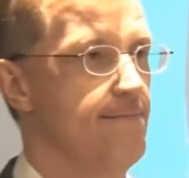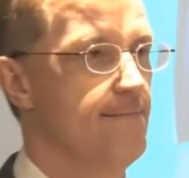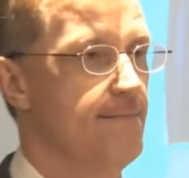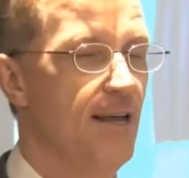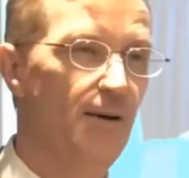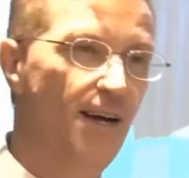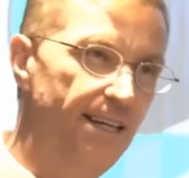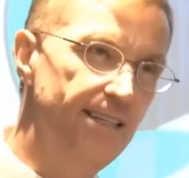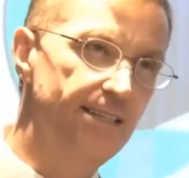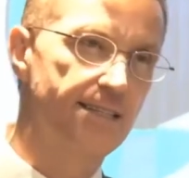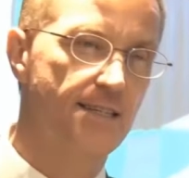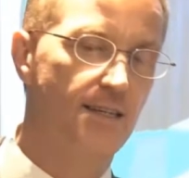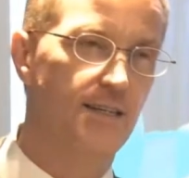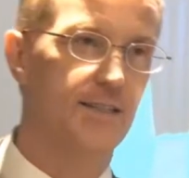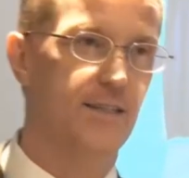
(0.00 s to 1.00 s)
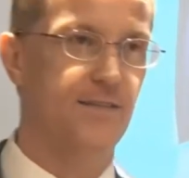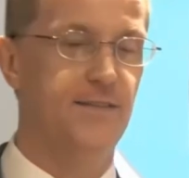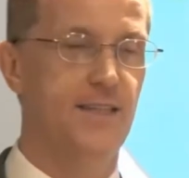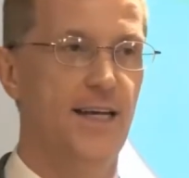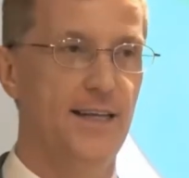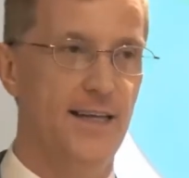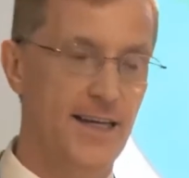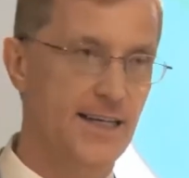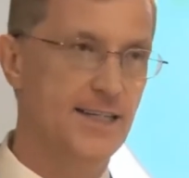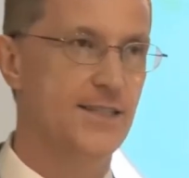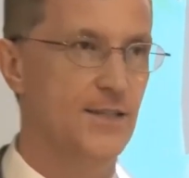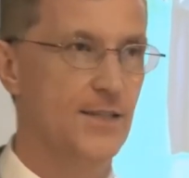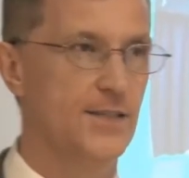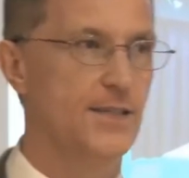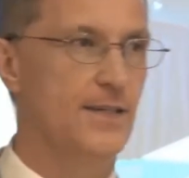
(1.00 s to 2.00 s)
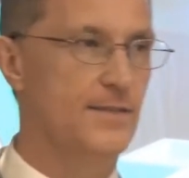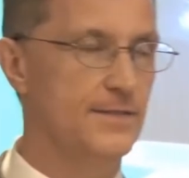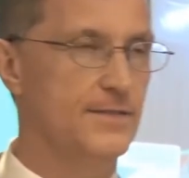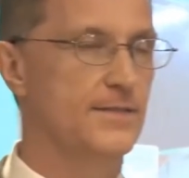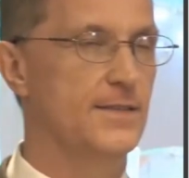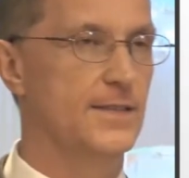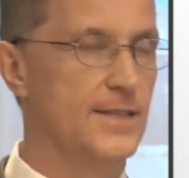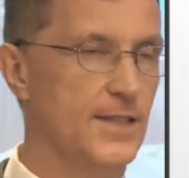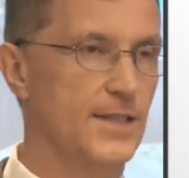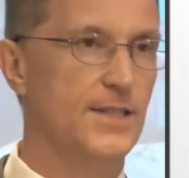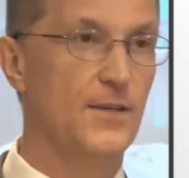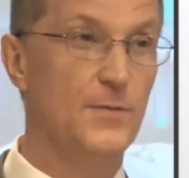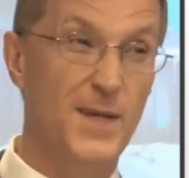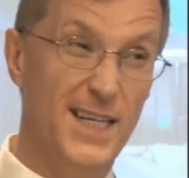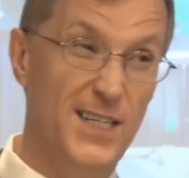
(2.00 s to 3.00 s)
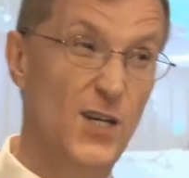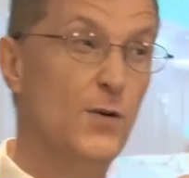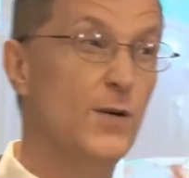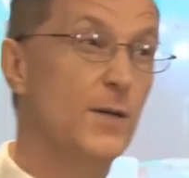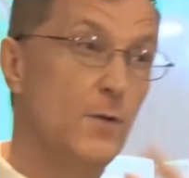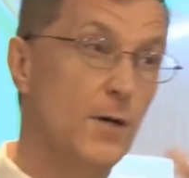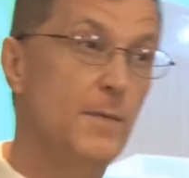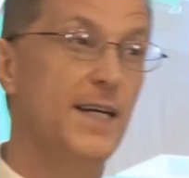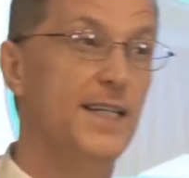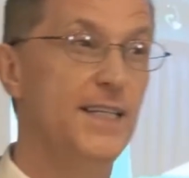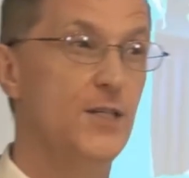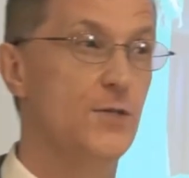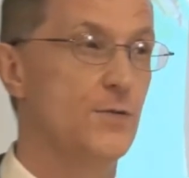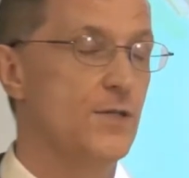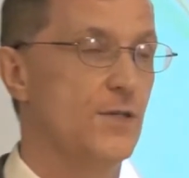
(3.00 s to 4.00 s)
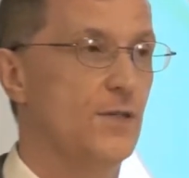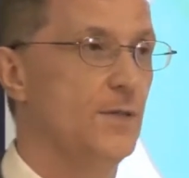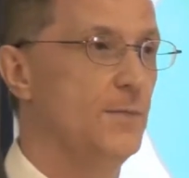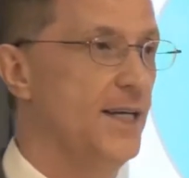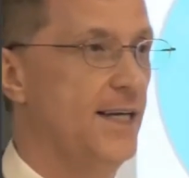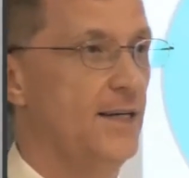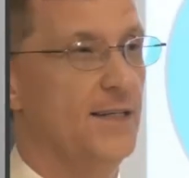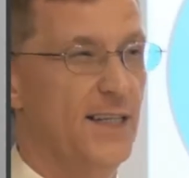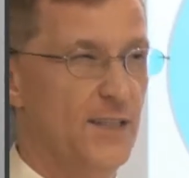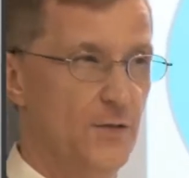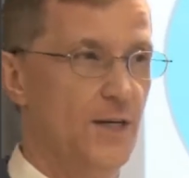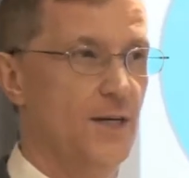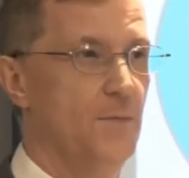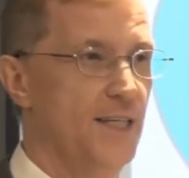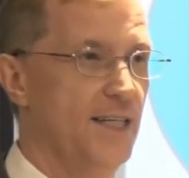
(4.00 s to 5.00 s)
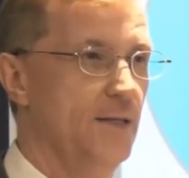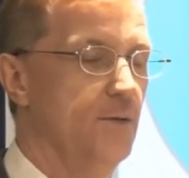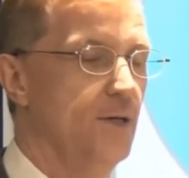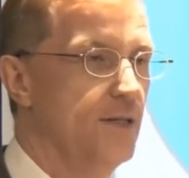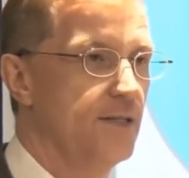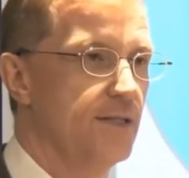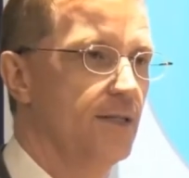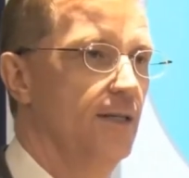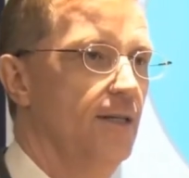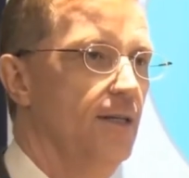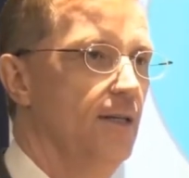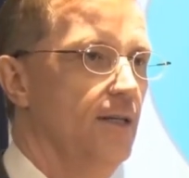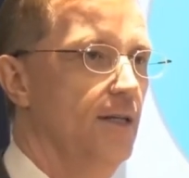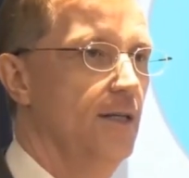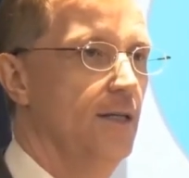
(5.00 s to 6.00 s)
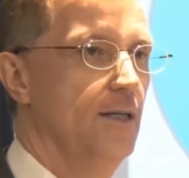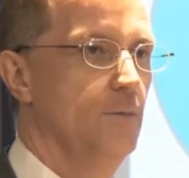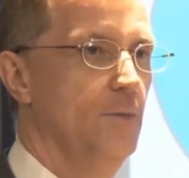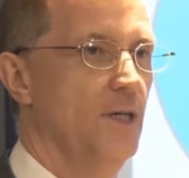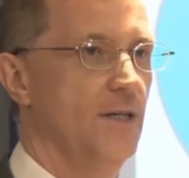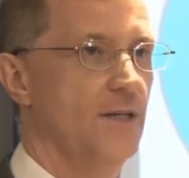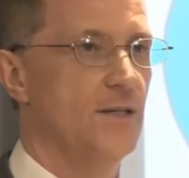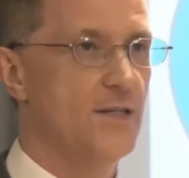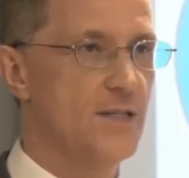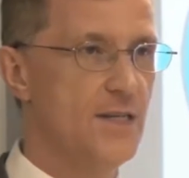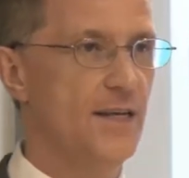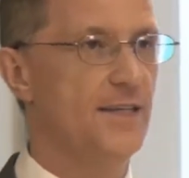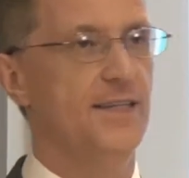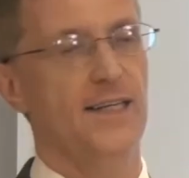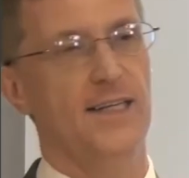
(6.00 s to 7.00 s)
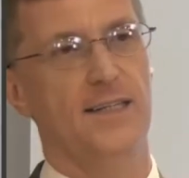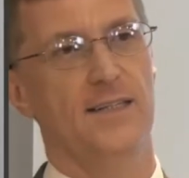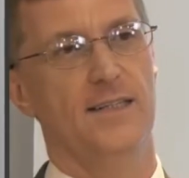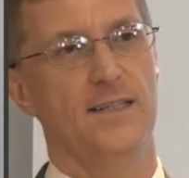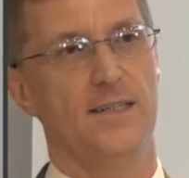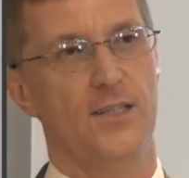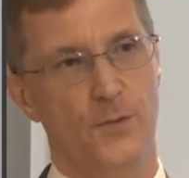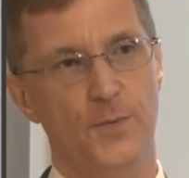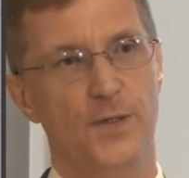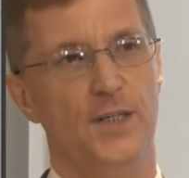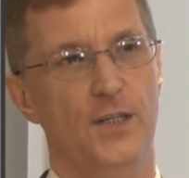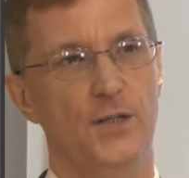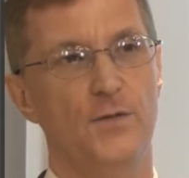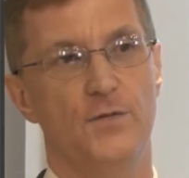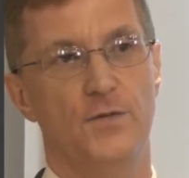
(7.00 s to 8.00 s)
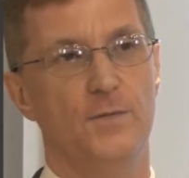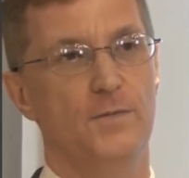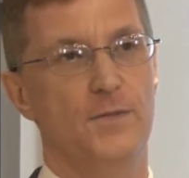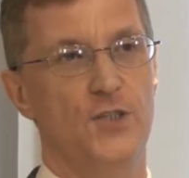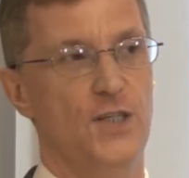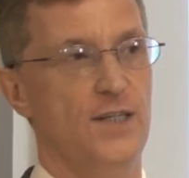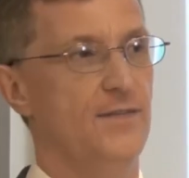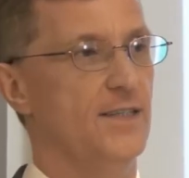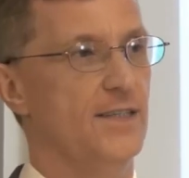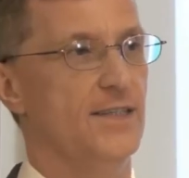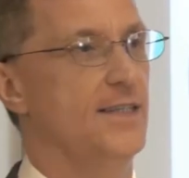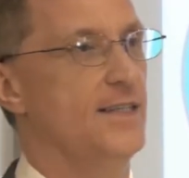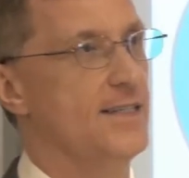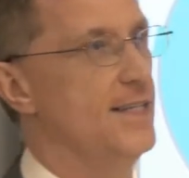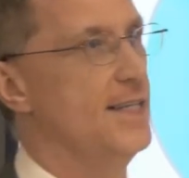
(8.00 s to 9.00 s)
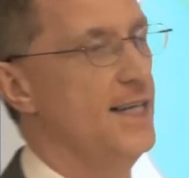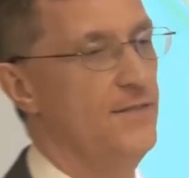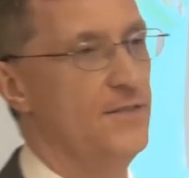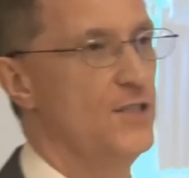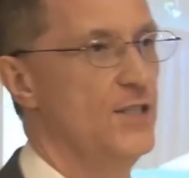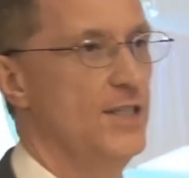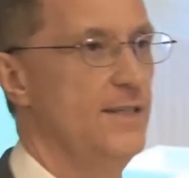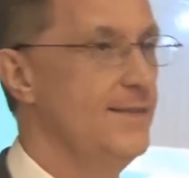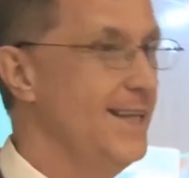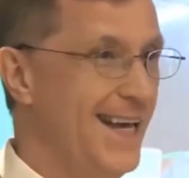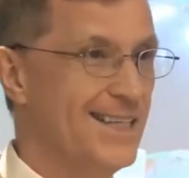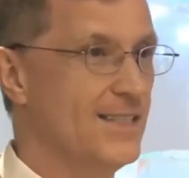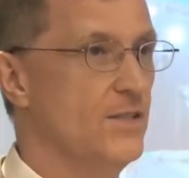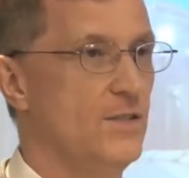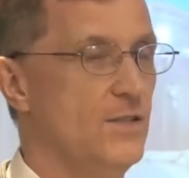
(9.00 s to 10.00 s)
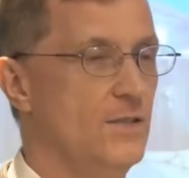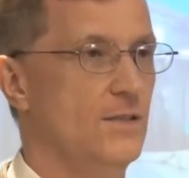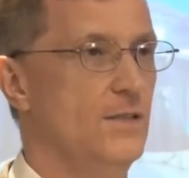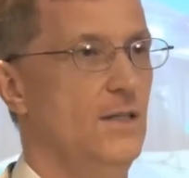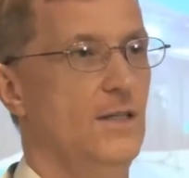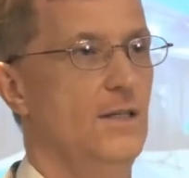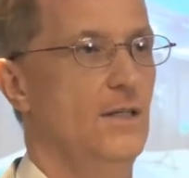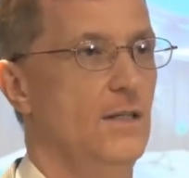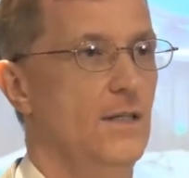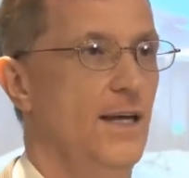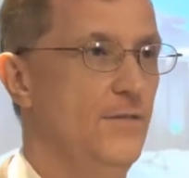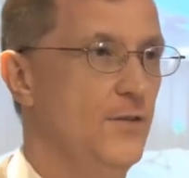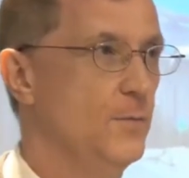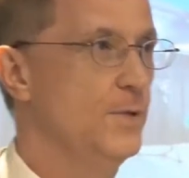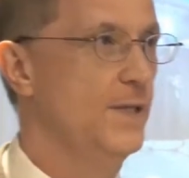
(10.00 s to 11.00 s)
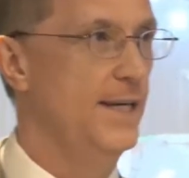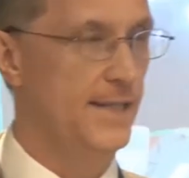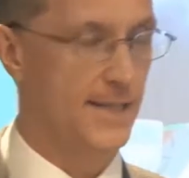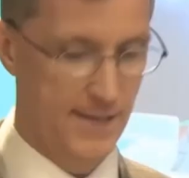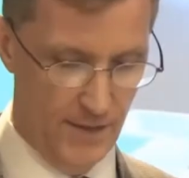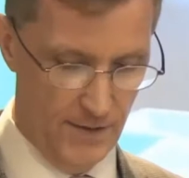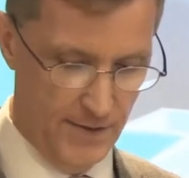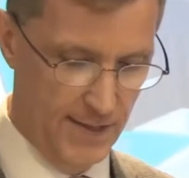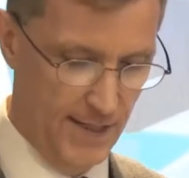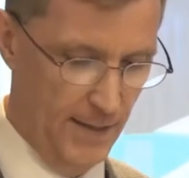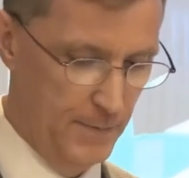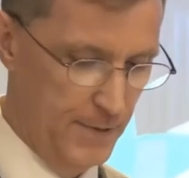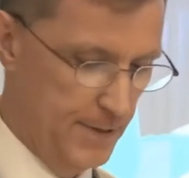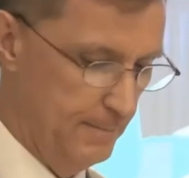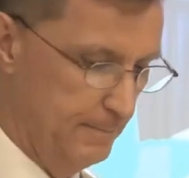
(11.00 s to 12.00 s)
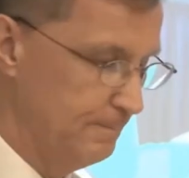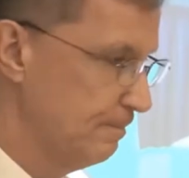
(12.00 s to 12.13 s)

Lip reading: Now, I didn't start off like that. I started off by knowing what my niche was all about, and I knew how big it was. But there's nothing stopping you from achieving the things that I've achieved at all if you apply these concepts.